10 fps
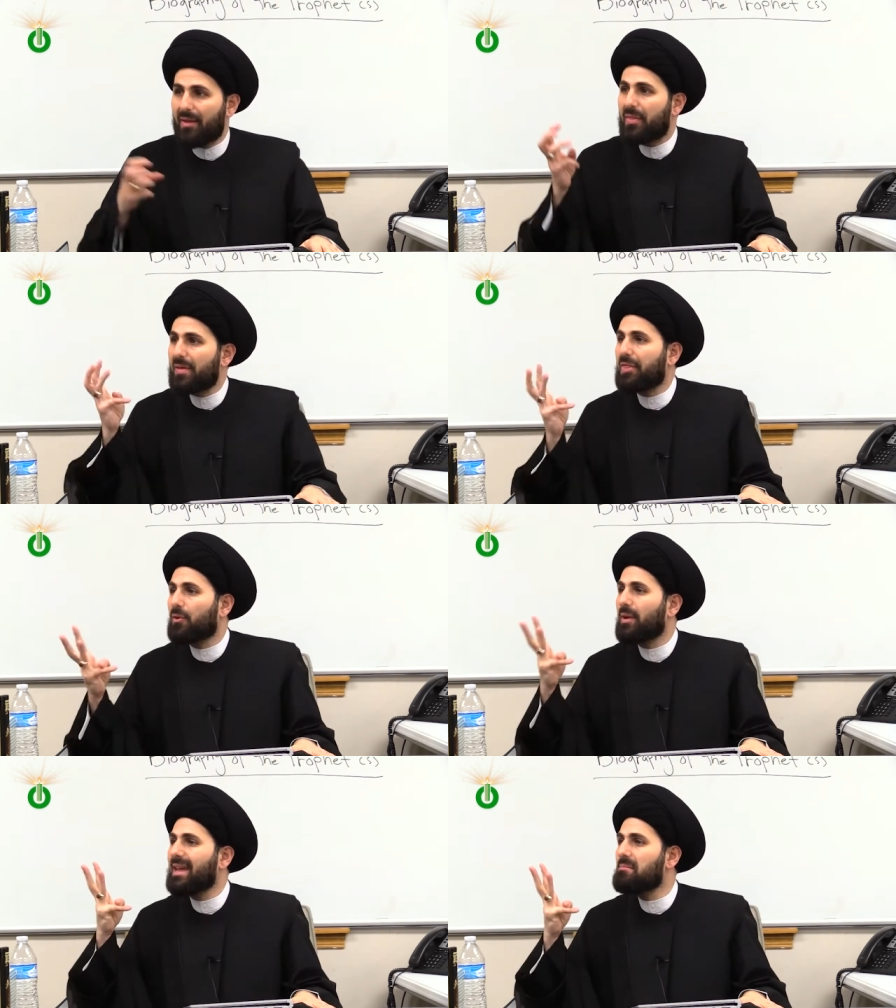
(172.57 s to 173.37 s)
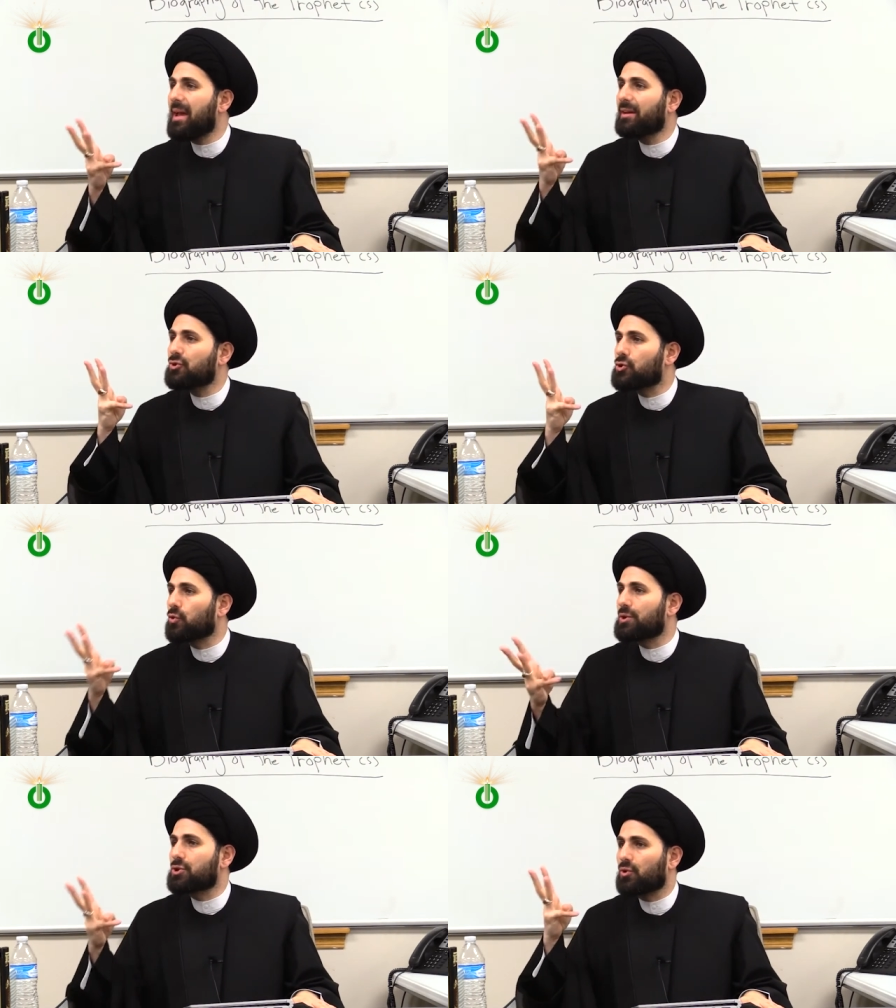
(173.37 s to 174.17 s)
The three main
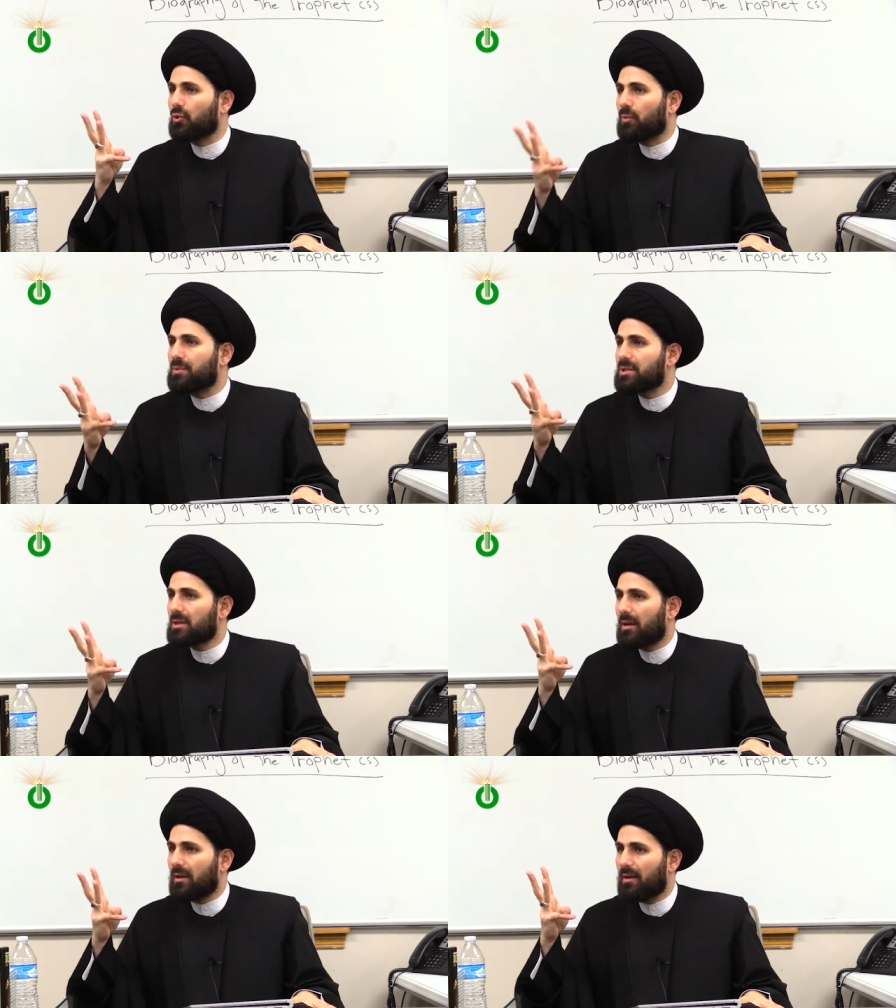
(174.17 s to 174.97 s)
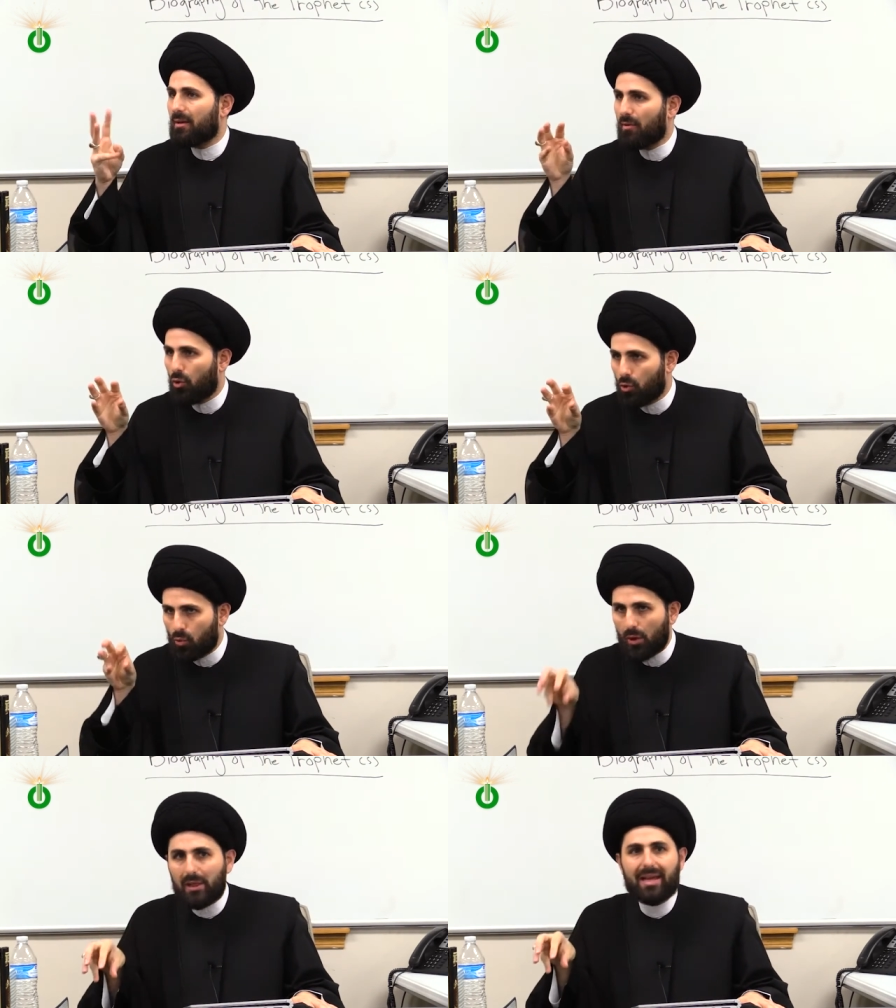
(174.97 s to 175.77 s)
Jewish groups
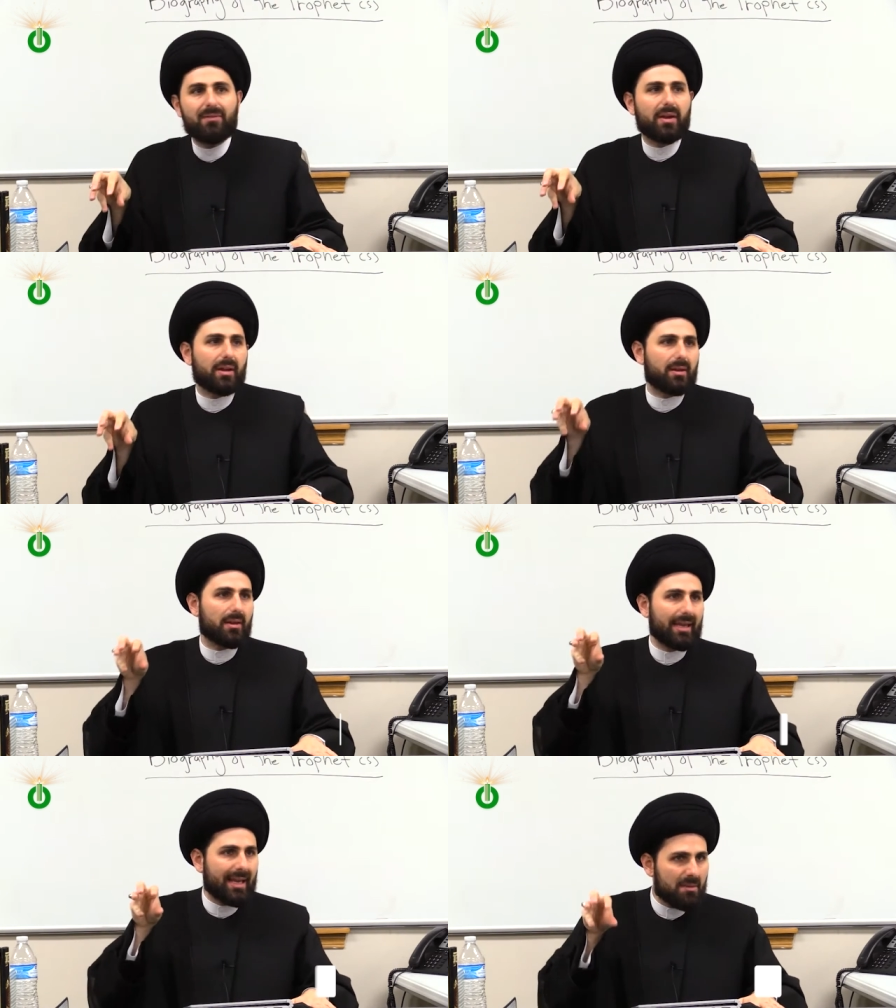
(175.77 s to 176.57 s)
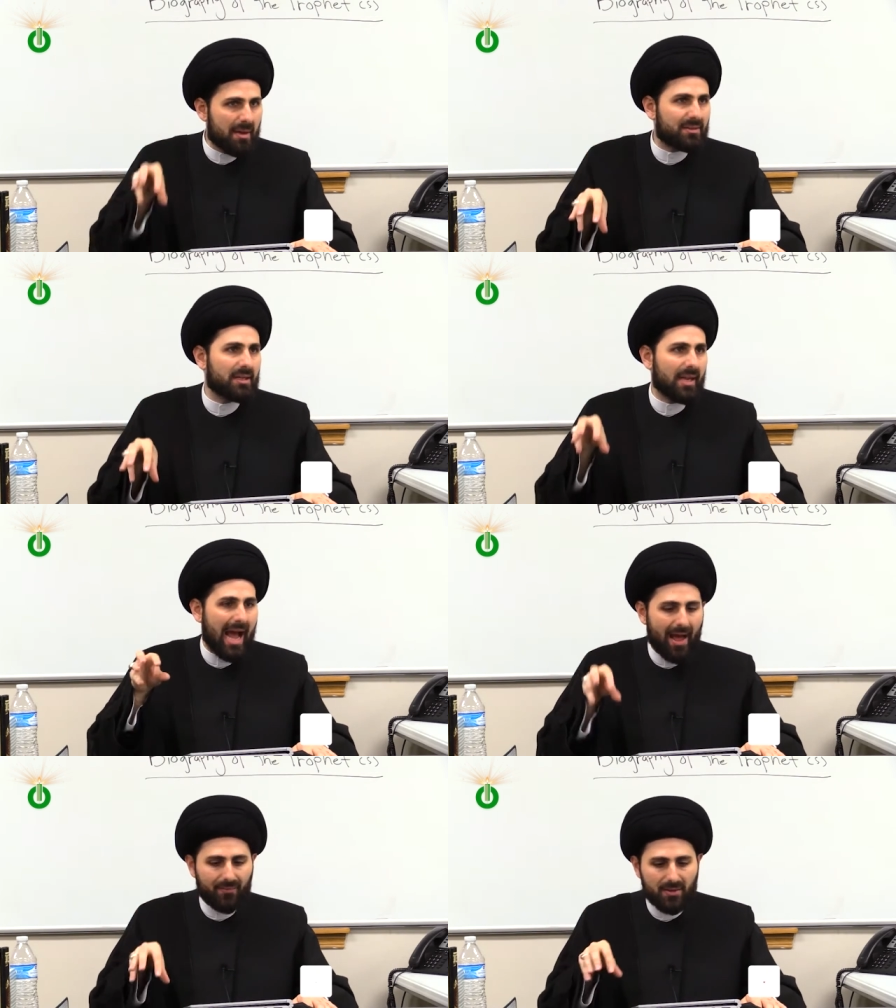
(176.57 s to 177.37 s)
who were living in Medina
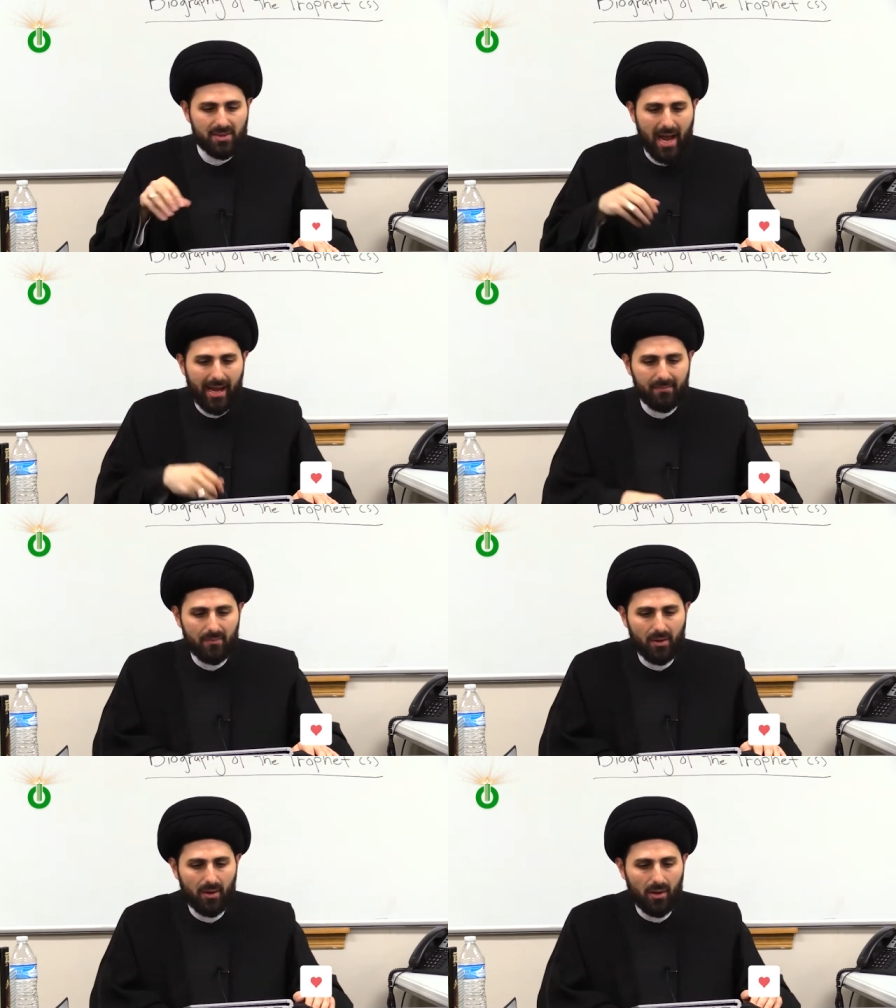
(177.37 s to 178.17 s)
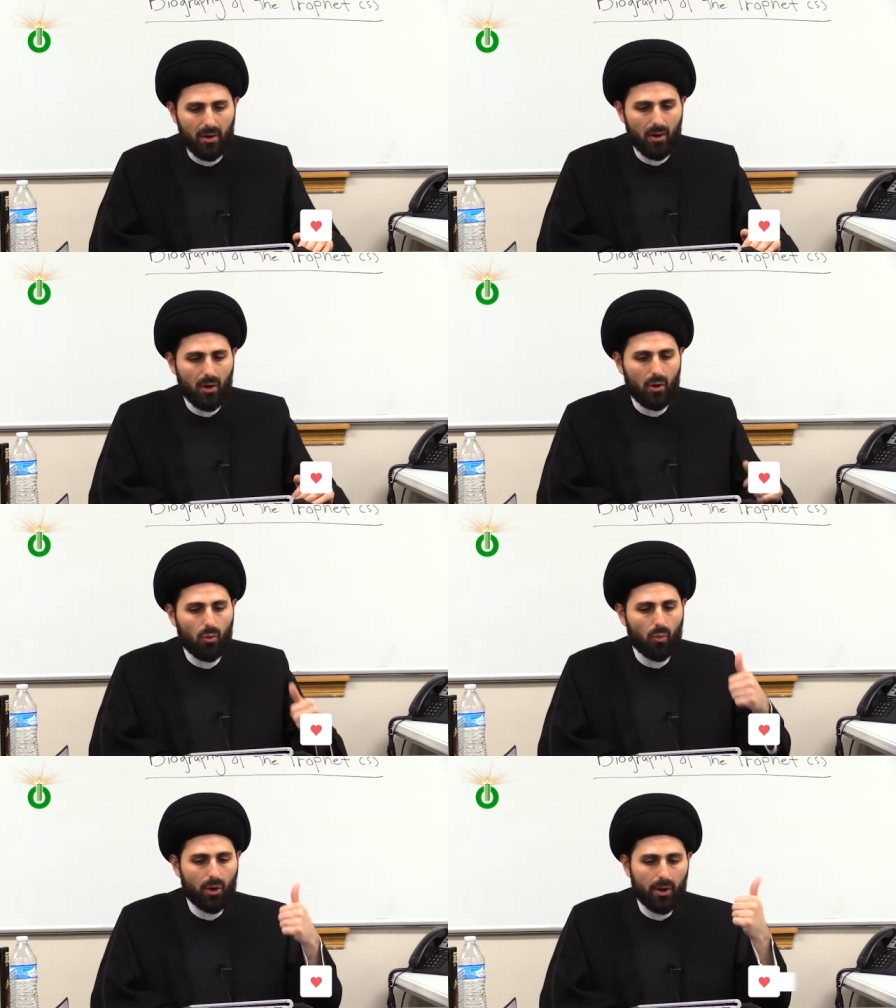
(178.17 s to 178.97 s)
at the time
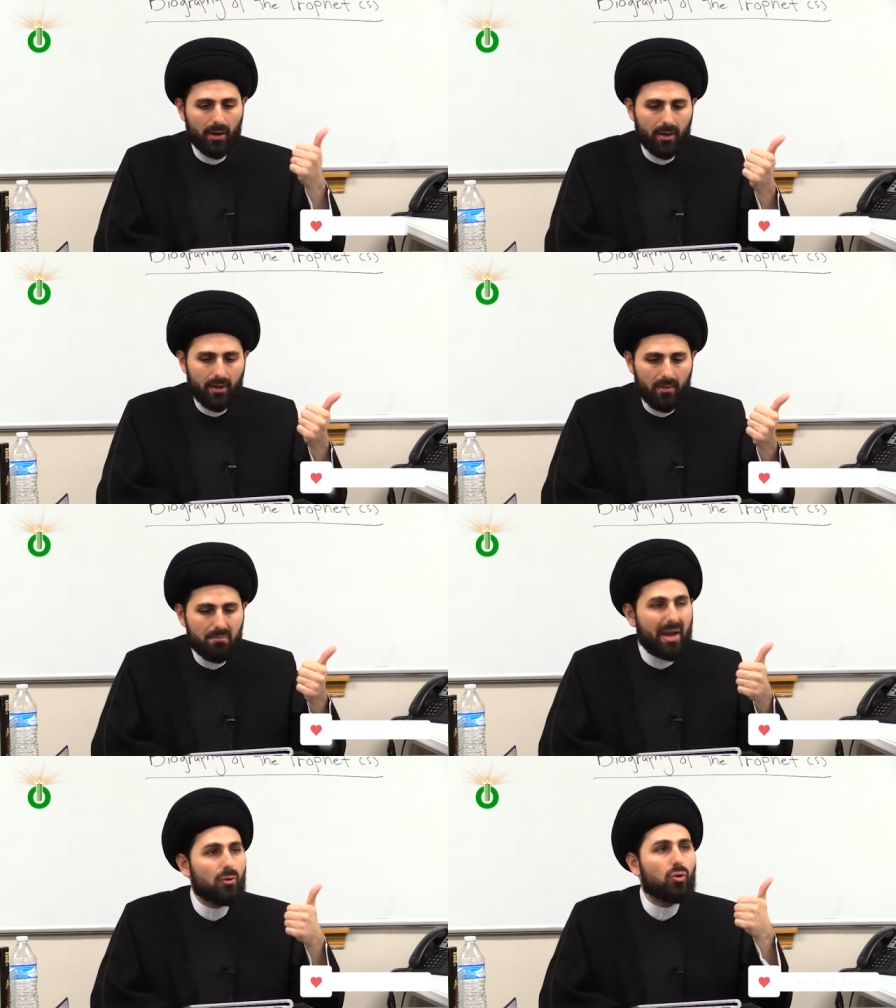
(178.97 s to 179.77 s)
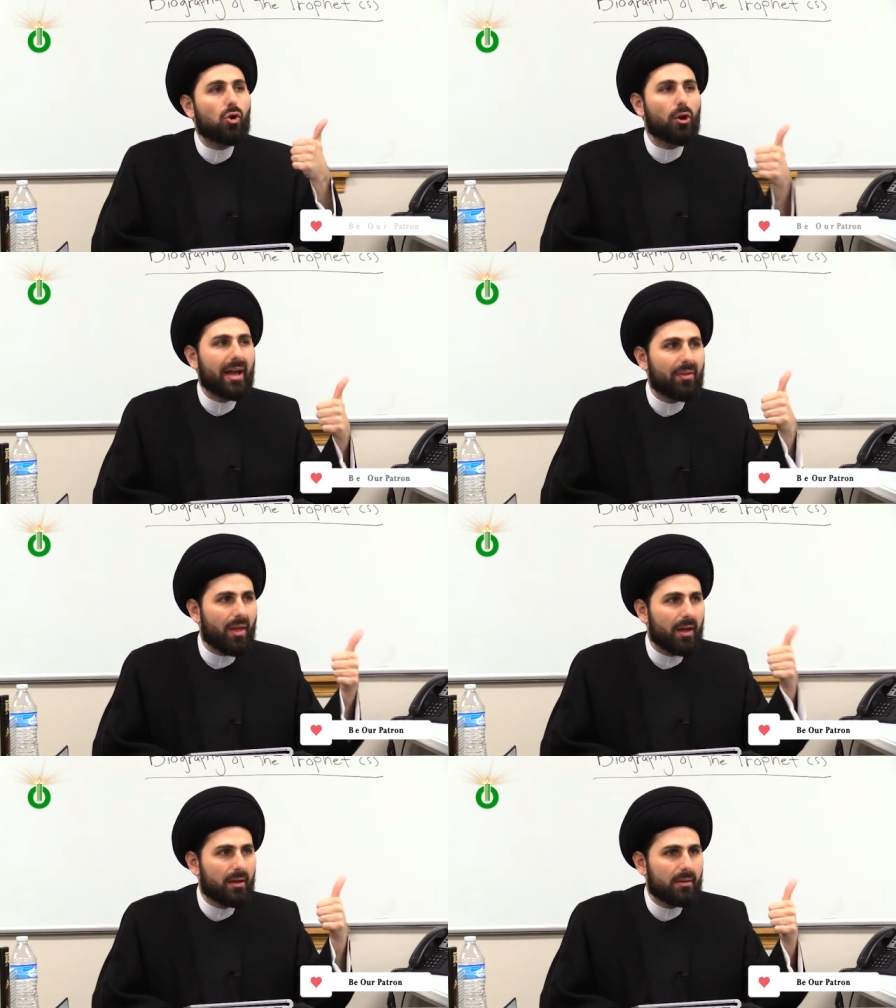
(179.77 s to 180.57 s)
were Banu
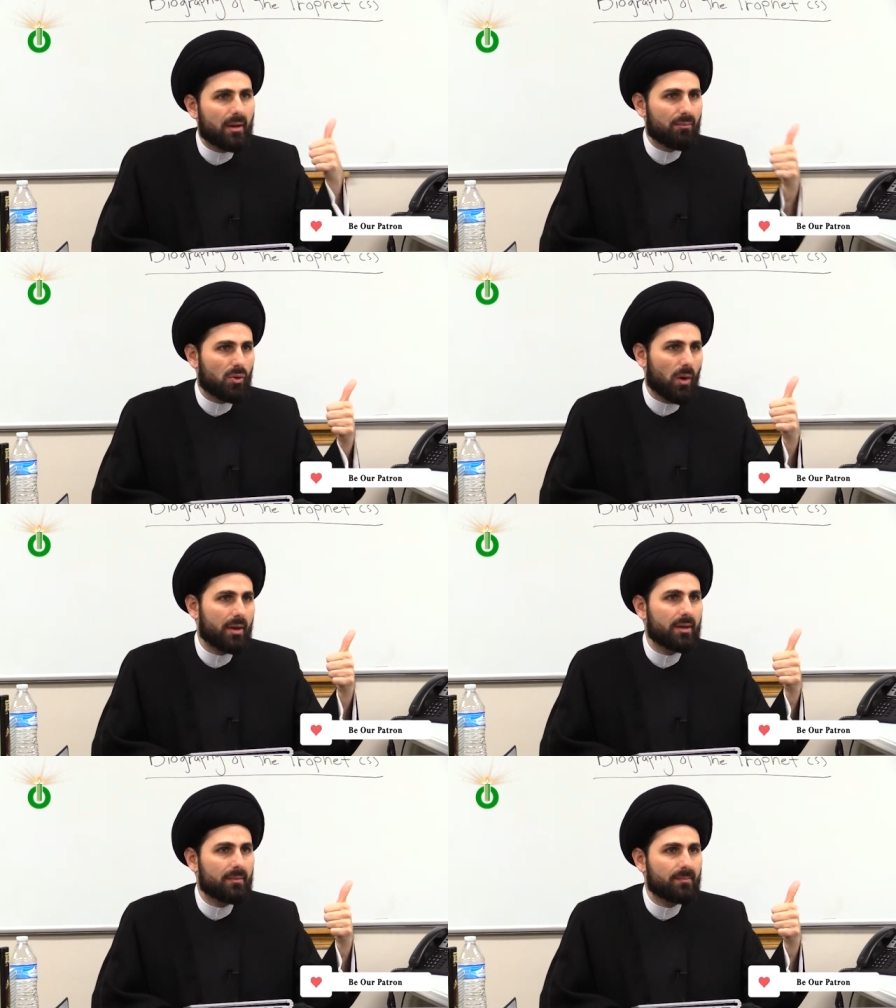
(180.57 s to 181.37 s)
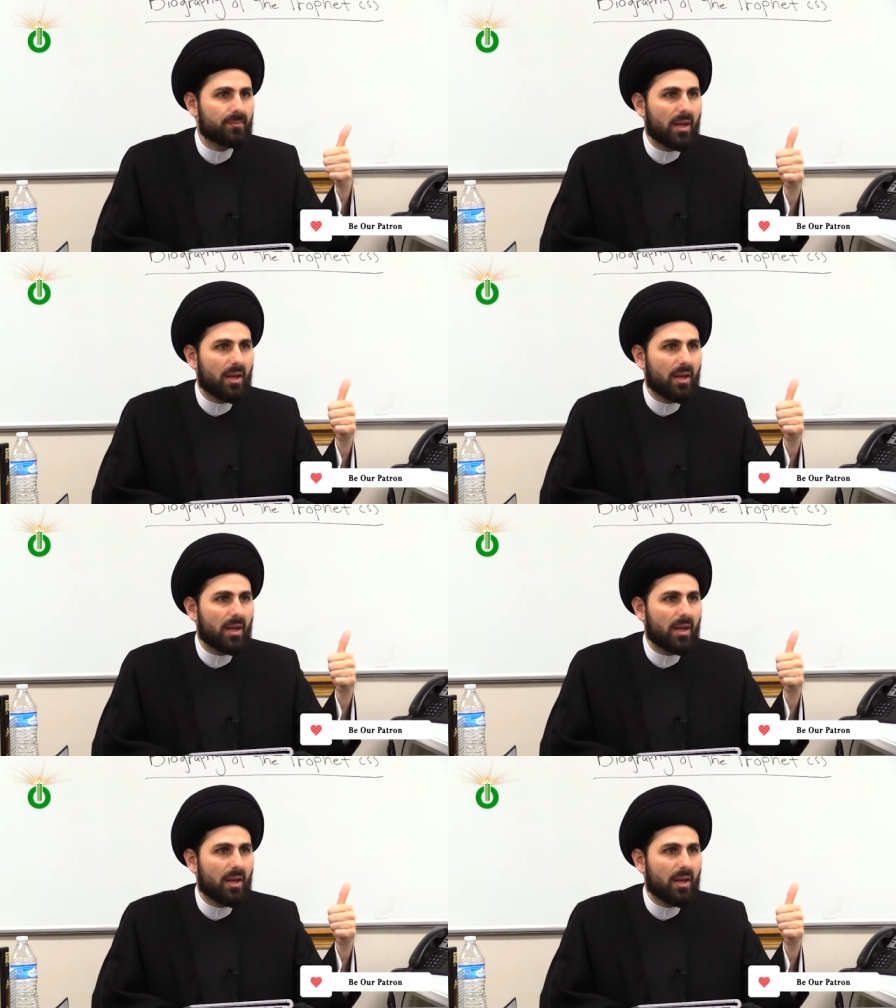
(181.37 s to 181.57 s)
Qurayza, number one,